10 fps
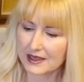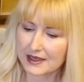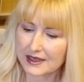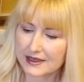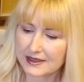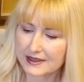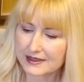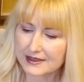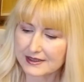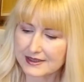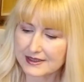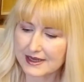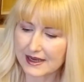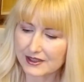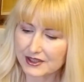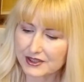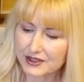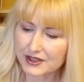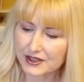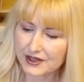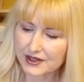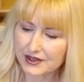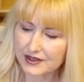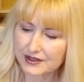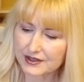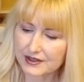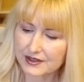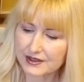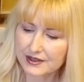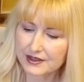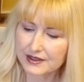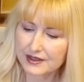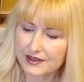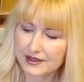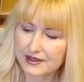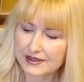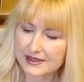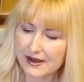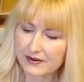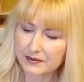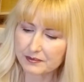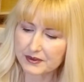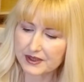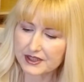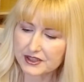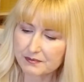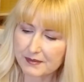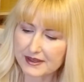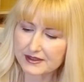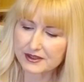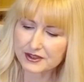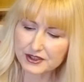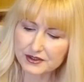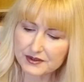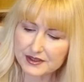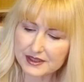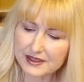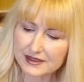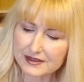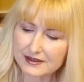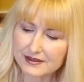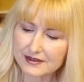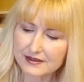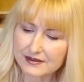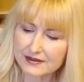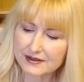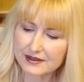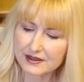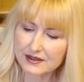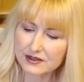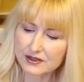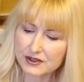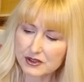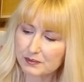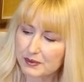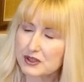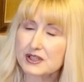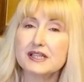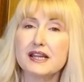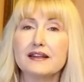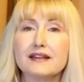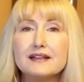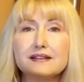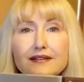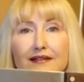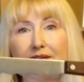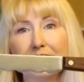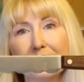And this is Dexter, Southbridge, Massachusetts, super stainless.